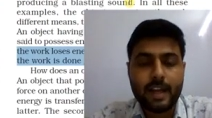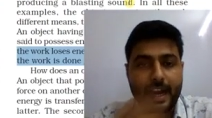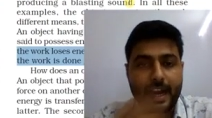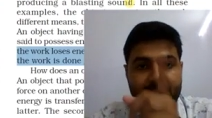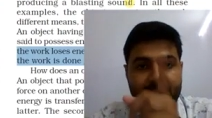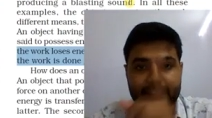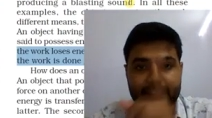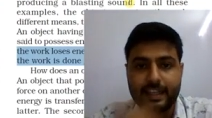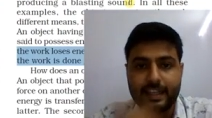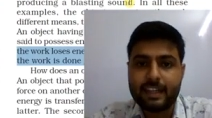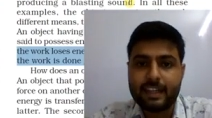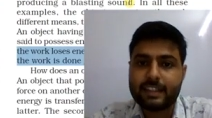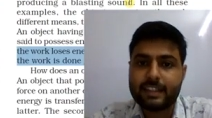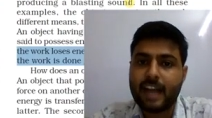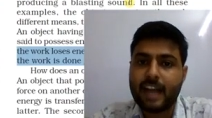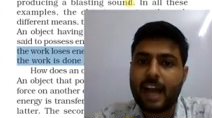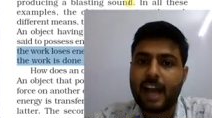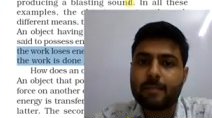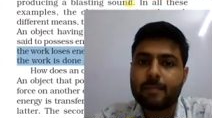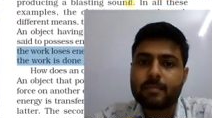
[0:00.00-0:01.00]
At that
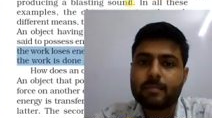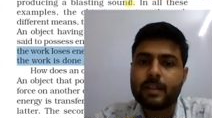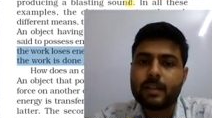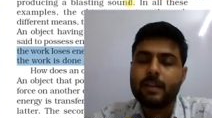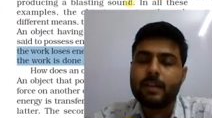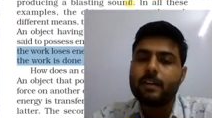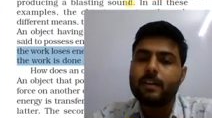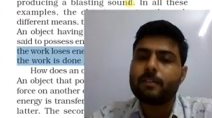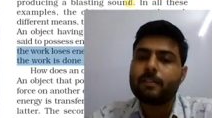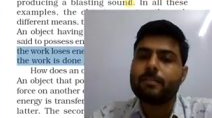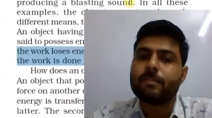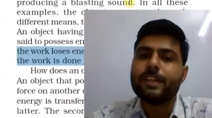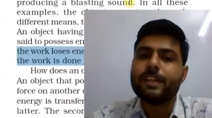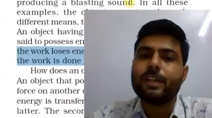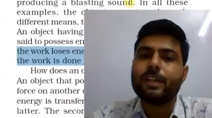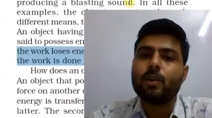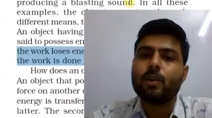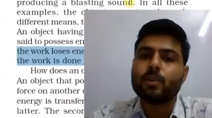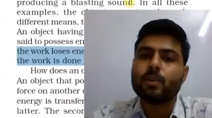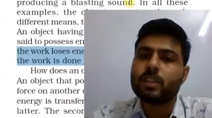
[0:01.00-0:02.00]
time,
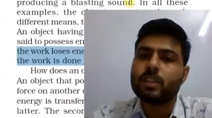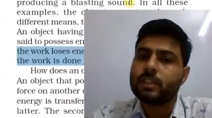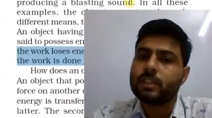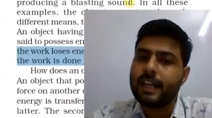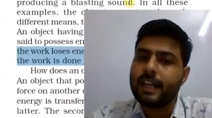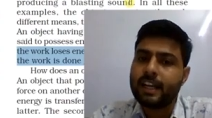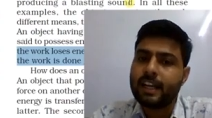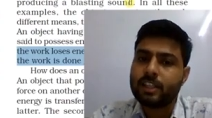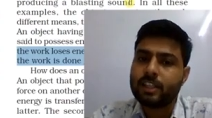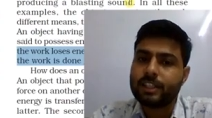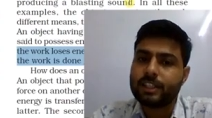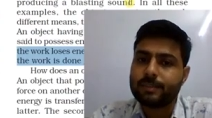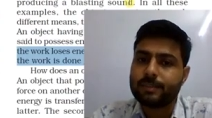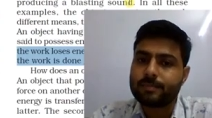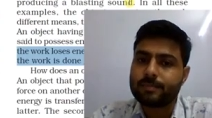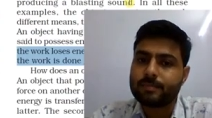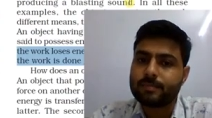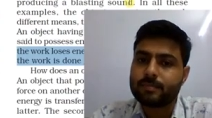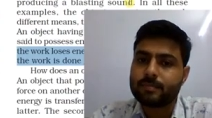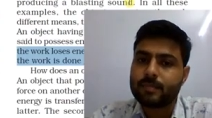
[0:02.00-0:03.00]
we loses energy
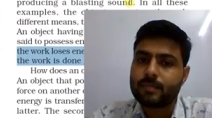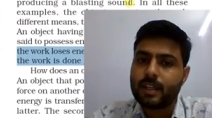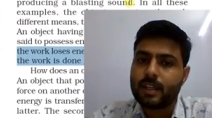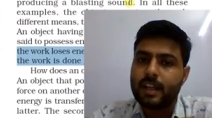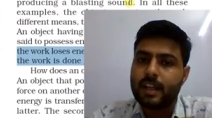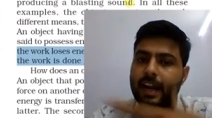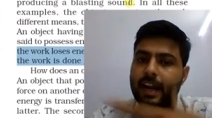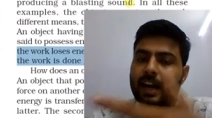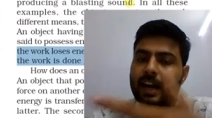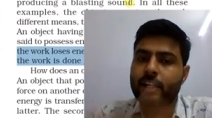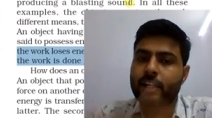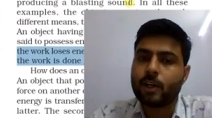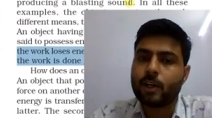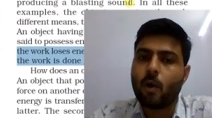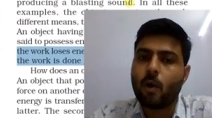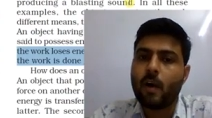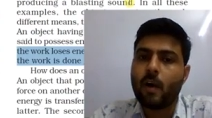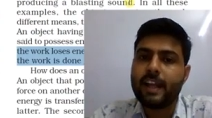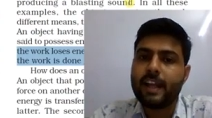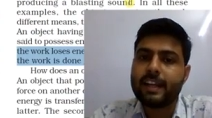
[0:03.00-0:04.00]
and
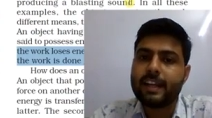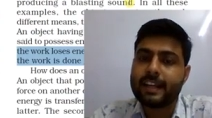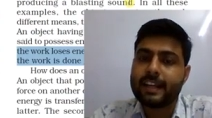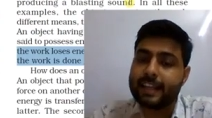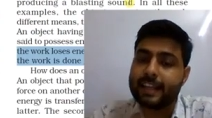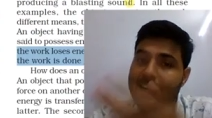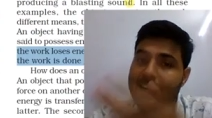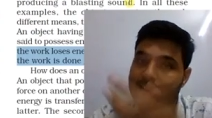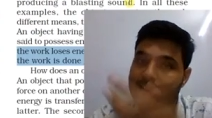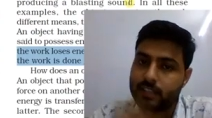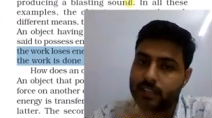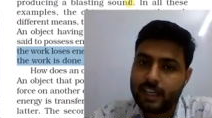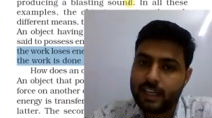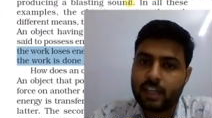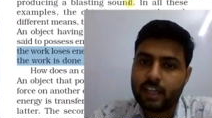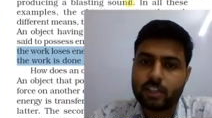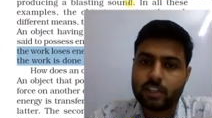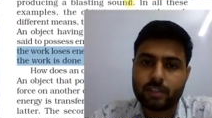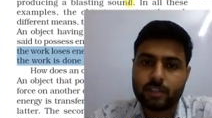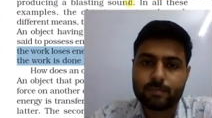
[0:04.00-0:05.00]
toy gets
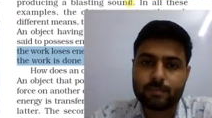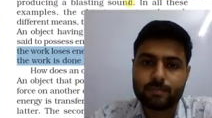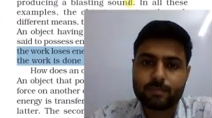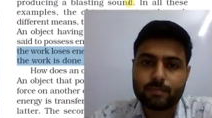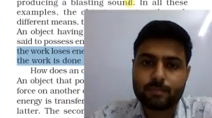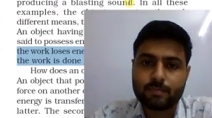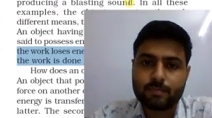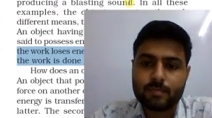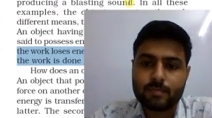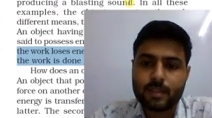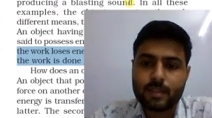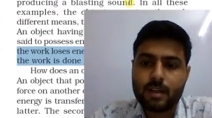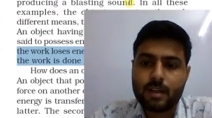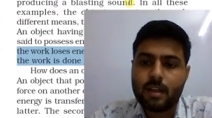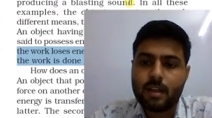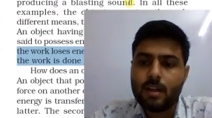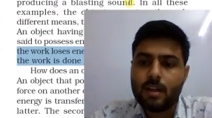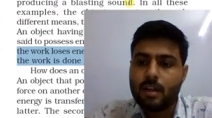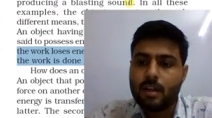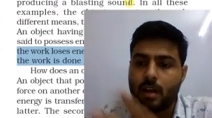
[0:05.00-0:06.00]
energy.
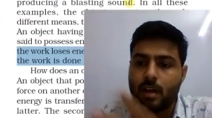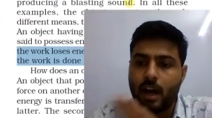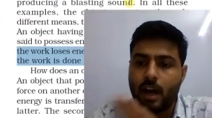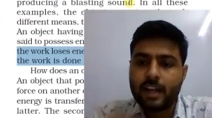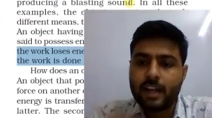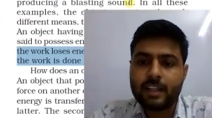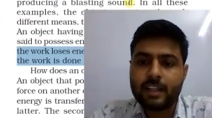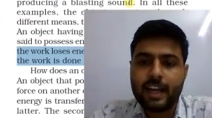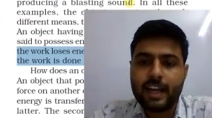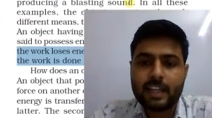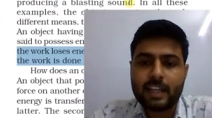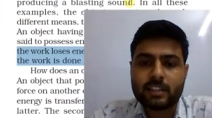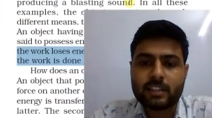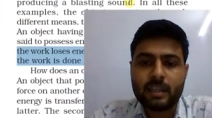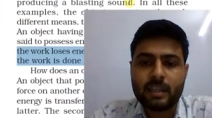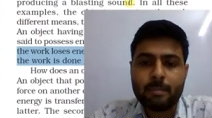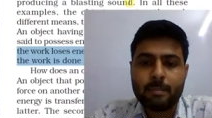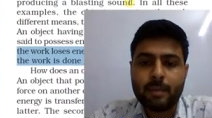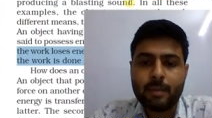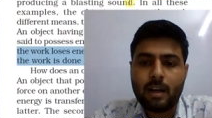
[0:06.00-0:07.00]
Another
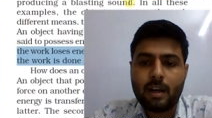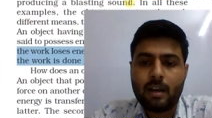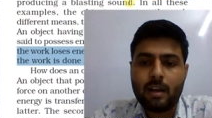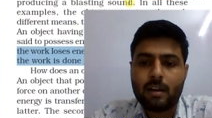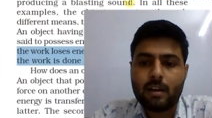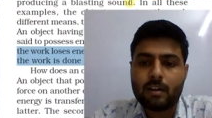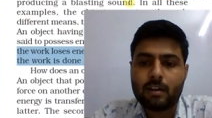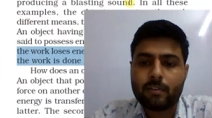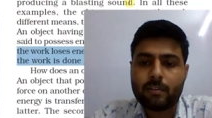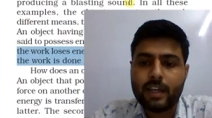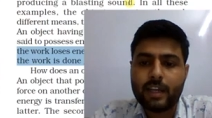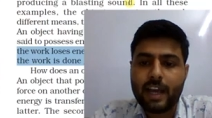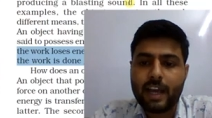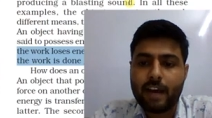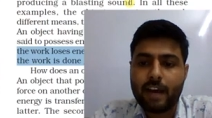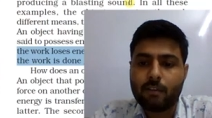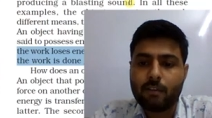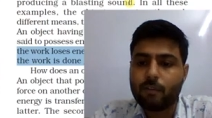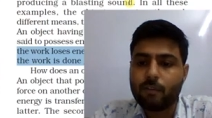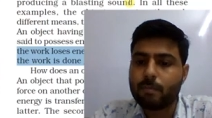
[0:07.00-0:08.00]
example we
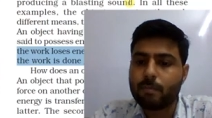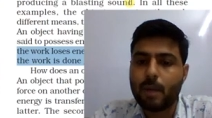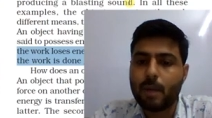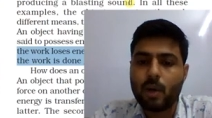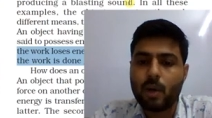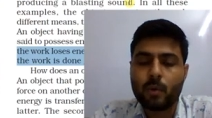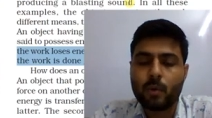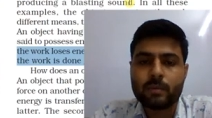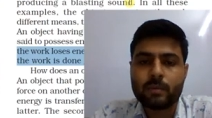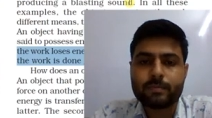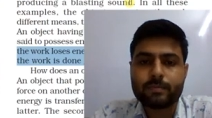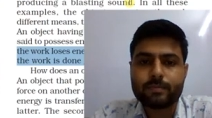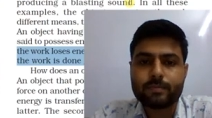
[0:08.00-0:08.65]
have of balloon.